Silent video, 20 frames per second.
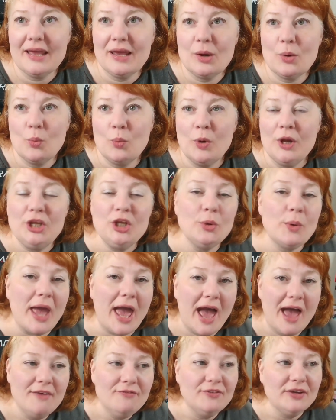when you
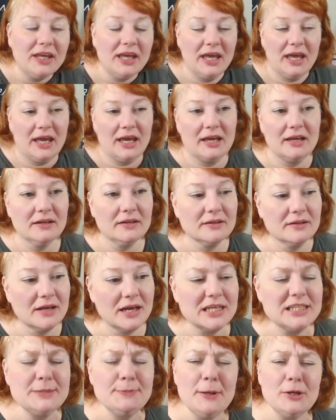advocate,
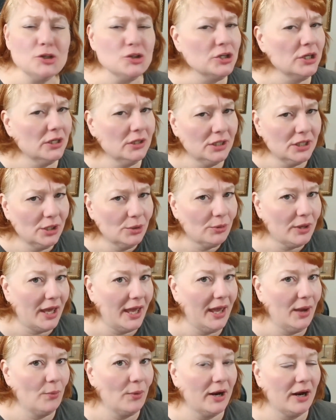especially in the
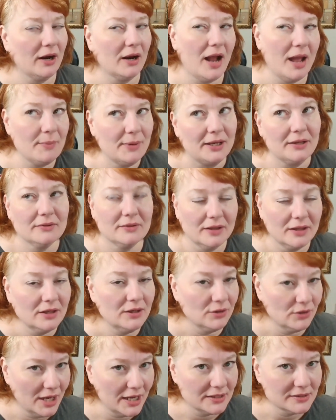UK where,
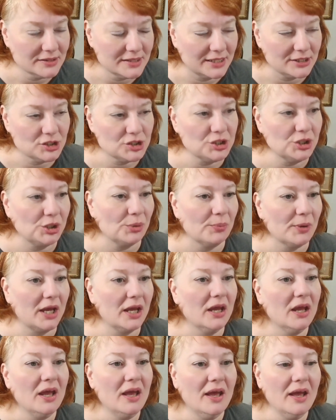United States too, but
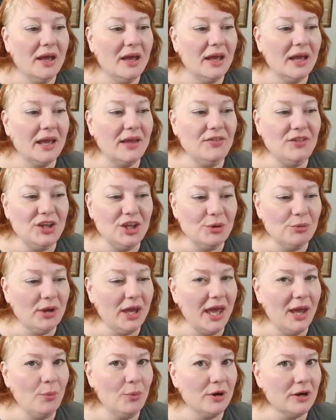in the
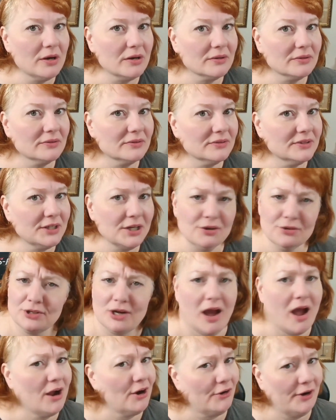UK where they're
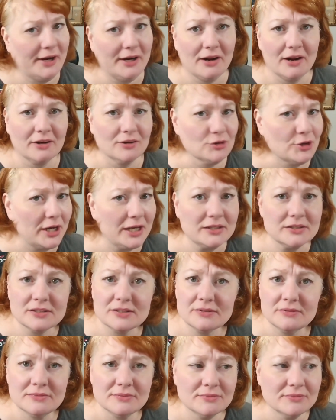not great on
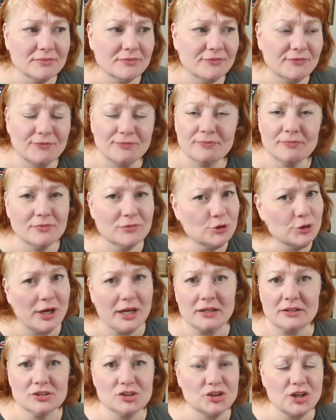
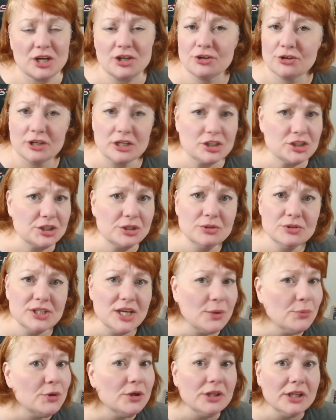transgender issues,
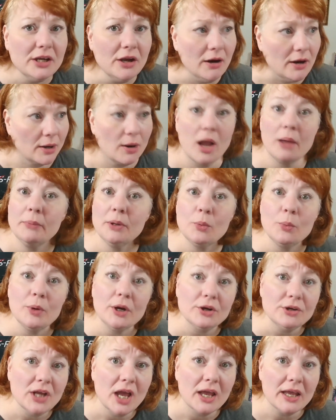they really aren't.
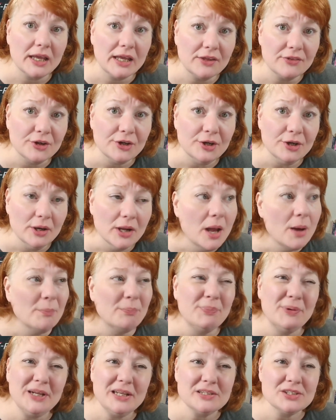We're not either,
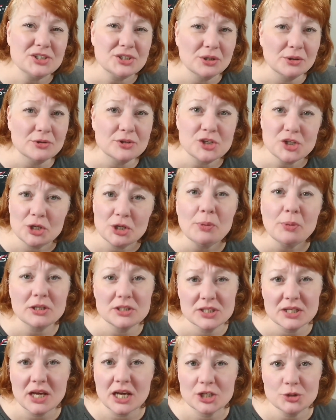but in certain parts
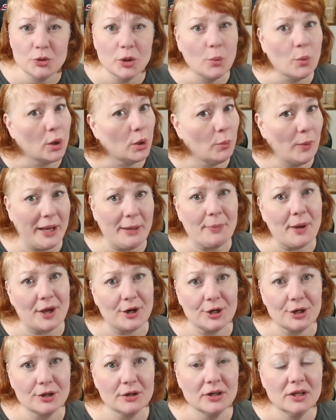of the country, we're way
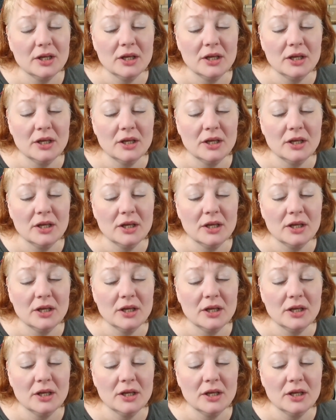better